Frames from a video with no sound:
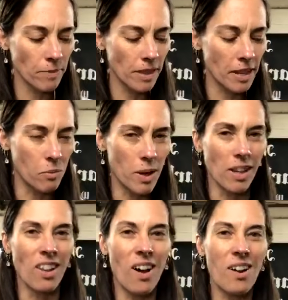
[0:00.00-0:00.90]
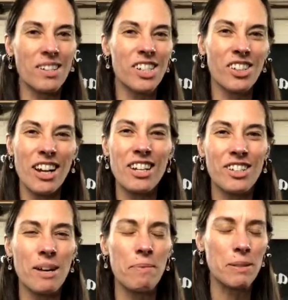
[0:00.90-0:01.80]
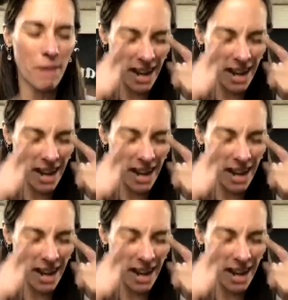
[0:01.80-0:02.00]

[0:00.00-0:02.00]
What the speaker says: like, what a long, strange trip it's been.